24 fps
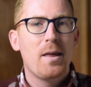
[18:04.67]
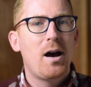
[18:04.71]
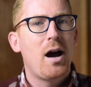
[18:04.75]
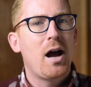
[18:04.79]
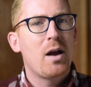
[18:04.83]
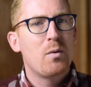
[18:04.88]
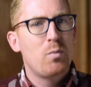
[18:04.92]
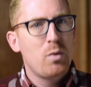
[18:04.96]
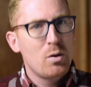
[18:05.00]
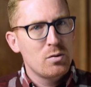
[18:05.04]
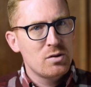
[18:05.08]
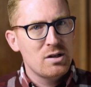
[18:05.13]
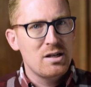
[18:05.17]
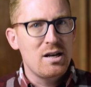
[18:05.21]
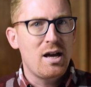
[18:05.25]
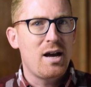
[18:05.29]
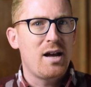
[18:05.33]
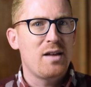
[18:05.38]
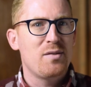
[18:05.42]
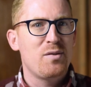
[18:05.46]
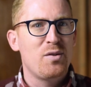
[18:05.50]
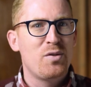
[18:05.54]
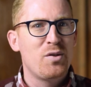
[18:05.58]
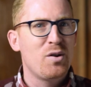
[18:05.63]
I won't
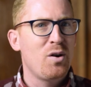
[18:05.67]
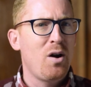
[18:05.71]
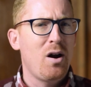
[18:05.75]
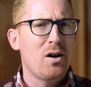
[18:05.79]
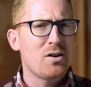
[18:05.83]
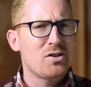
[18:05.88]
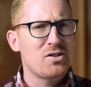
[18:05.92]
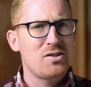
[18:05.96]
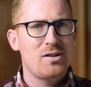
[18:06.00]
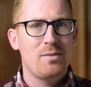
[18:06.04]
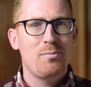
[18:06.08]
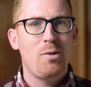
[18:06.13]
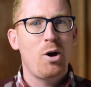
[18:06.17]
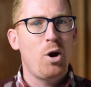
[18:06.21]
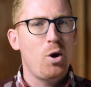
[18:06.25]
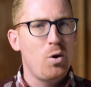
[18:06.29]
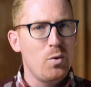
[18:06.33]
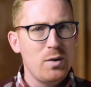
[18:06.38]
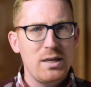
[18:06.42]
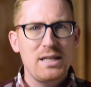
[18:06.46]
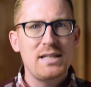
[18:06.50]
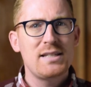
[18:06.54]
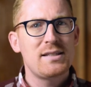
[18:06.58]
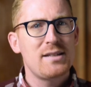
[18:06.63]
deny that there are some
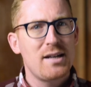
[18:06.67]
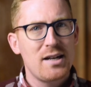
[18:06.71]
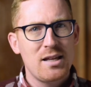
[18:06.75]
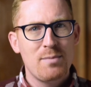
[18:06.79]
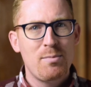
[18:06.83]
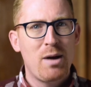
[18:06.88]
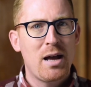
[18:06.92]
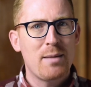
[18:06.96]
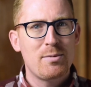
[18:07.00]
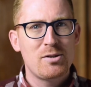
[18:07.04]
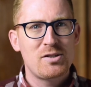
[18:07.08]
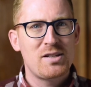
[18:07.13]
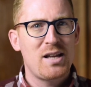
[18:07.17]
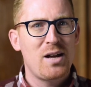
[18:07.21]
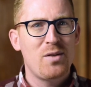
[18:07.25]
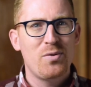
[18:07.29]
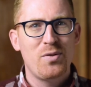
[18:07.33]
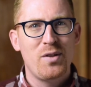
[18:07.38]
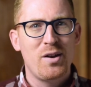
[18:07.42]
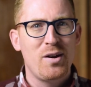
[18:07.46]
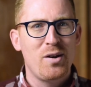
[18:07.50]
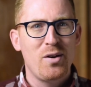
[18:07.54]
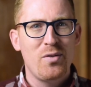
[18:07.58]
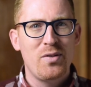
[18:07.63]
hokey study Bibles
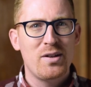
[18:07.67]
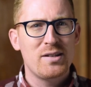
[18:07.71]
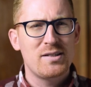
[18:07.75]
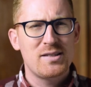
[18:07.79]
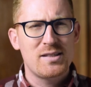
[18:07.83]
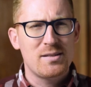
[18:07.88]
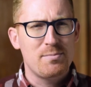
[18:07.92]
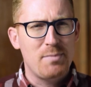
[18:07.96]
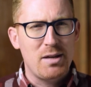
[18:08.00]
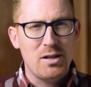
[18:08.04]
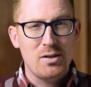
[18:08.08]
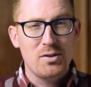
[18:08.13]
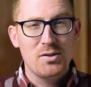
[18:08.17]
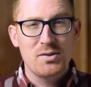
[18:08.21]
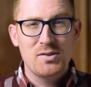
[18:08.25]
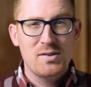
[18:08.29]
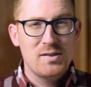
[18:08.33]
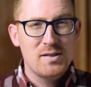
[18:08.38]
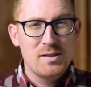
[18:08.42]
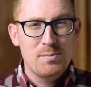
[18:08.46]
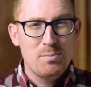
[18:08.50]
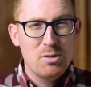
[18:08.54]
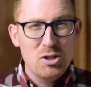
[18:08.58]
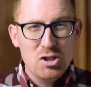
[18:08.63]
out there that smell
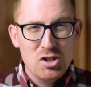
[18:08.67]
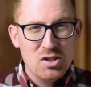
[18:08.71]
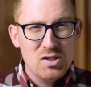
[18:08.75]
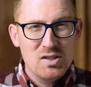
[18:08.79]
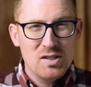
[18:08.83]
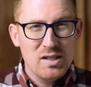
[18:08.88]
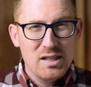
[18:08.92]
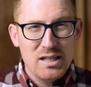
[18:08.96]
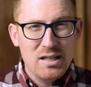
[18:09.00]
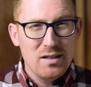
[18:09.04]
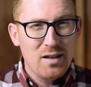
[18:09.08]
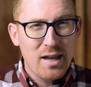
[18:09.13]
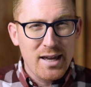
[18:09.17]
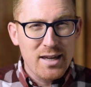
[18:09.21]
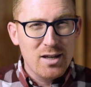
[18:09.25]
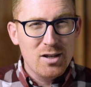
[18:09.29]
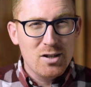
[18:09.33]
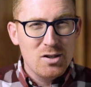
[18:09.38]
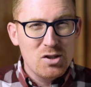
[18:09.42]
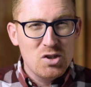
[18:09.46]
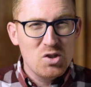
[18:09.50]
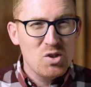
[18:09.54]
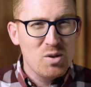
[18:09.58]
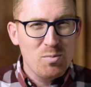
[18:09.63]
suspiciously like
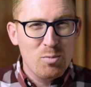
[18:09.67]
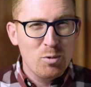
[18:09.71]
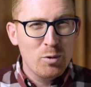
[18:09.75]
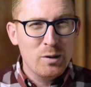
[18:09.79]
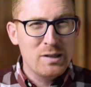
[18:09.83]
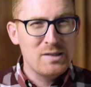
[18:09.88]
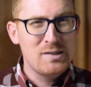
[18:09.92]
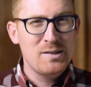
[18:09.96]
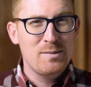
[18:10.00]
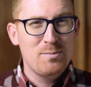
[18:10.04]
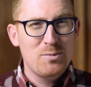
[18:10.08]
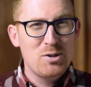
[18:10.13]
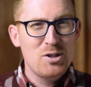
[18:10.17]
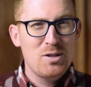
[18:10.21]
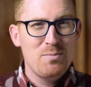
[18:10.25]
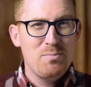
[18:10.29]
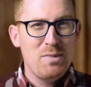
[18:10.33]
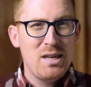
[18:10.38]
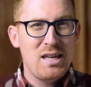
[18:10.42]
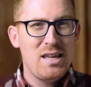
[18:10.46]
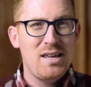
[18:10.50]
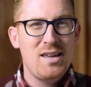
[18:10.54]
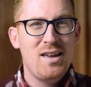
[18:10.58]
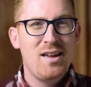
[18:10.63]
consumerism to
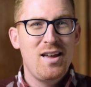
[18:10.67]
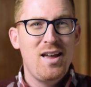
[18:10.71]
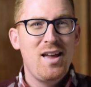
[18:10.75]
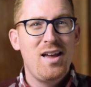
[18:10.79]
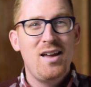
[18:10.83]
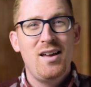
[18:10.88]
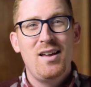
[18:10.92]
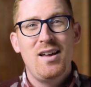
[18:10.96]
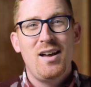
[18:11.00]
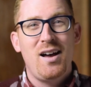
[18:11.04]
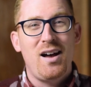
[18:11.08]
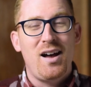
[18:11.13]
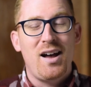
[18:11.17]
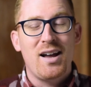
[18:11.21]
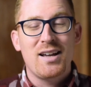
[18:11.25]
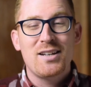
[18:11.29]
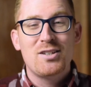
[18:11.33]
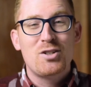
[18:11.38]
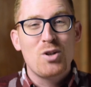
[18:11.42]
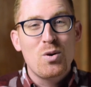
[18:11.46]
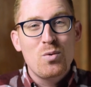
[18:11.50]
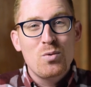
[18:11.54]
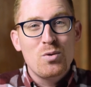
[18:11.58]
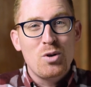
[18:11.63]
me. I
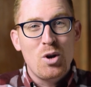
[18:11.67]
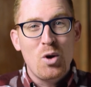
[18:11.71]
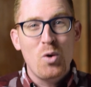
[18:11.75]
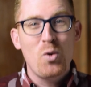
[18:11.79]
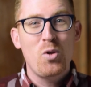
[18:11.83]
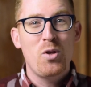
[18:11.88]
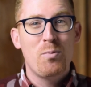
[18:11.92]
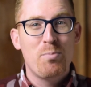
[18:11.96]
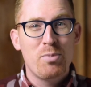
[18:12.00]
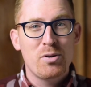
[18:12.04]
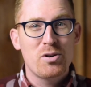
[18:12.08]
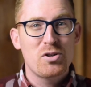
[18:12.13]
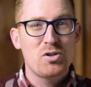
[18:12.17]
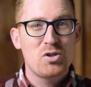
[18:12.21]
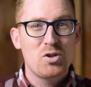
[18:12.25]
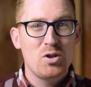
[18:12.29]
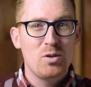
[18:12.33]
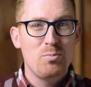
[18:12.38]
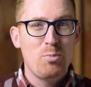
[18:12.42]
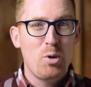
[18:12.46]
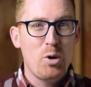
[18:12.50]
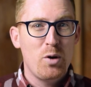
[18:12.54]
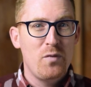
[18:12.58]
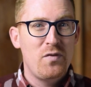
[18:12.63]
don't know the
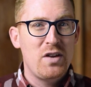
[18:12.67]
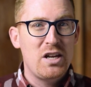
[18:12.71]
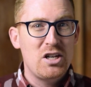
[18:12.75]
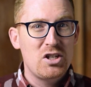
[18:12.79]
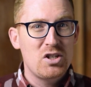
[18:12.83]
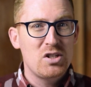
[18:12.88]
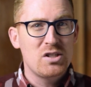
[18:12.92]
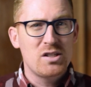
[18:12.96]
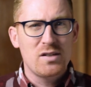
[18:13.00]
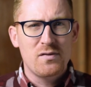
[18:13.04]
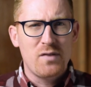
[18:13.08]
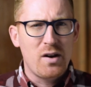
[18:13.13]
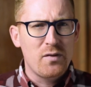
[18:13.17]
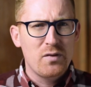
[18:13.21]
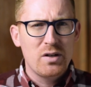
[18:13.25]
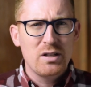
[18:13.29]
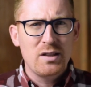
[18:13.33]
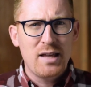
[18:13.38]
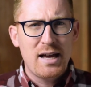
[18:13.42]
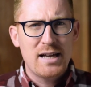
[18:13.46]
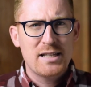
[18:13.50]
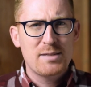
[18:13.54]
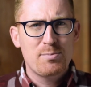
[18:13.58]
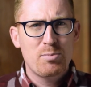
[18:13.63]
personal motivations of every
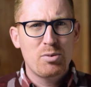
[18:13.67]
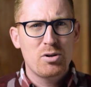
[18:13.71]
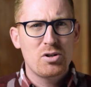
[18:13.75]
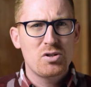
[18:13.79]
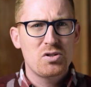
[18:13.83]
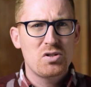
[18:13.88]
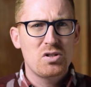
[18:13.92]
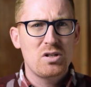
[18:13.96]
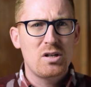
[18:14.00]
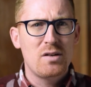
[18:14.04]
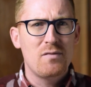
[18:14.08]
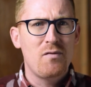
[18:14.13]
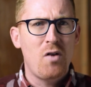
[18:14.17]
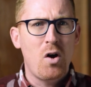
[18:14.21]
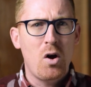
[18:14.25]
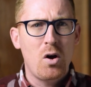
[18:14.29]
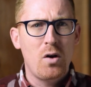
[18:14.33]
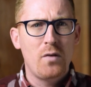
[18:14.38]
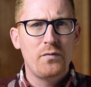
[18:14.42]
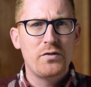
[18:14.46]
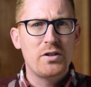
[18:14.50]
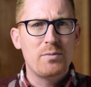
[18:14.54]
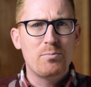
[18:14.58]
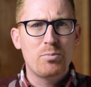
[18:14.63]
last person
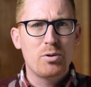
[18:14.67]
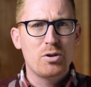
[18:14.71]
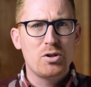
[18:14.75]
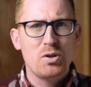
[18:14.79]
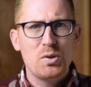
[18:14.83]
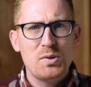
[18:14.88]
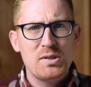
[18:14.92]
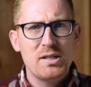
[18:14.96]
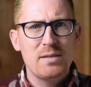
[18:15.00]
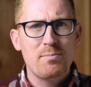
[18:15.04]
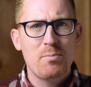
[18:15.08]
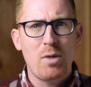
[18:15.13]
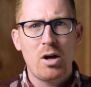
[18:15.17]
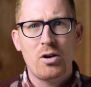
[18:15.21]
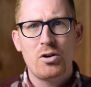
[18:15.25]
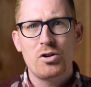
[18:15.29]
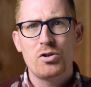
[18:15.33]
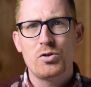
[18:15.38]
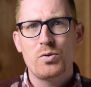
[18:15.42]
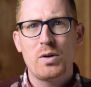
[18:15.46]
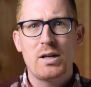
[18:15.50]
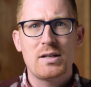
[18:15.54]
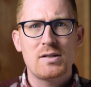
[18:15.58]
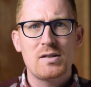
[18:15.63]
involved in producing
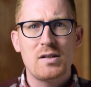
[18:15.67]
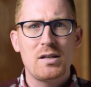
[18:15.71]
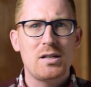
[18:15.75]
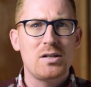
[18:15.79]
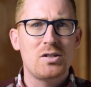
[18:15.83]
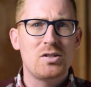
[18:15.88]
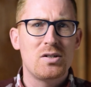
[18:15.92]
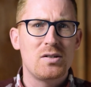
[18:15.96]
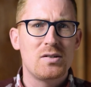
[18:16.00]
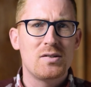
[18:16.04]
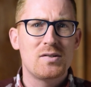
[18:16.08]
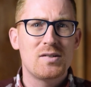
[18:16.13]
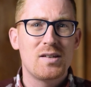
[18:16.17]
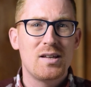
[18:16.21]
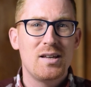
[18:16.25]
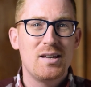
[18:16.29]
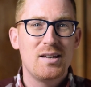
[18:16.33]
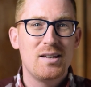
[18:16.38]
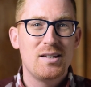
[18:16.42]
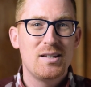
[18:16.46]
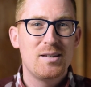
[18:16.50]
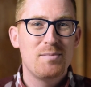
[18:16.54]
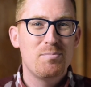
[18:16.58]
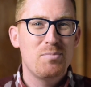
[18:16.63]
modern translations,
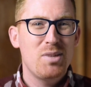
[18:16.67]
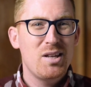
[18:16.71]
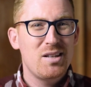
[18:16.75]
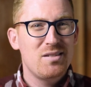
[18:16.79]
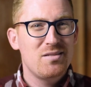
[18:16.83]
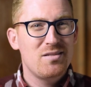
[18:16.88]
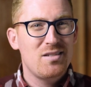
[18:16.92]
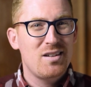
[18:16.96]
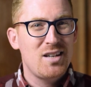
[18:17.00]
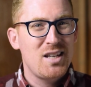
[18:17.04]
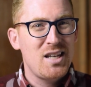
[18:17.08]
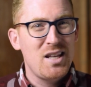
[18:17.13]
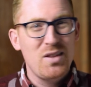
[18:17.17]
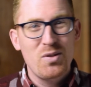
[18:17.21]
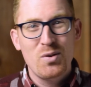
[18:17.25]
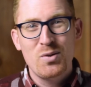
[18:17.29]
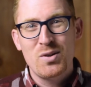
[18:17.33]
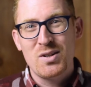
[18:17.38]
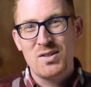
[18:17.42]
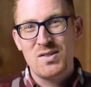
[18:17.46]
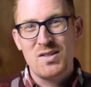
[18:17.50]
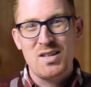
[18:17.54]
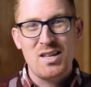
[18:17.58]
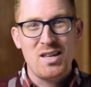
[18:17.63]
but neither
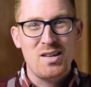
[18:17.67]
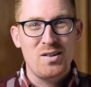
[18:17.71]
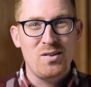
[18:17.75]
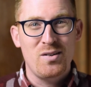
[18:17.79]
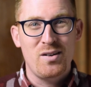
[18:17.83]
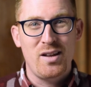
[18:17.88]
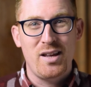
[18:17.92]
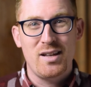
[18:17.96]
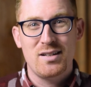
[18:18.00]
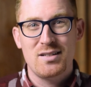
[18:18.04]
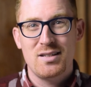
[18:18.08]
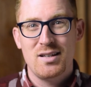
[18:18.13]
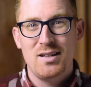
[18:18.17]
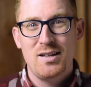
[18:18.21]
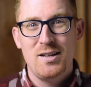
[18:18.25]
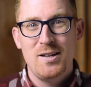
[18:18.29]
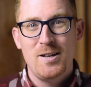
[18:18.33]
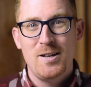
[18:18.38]
does the internet.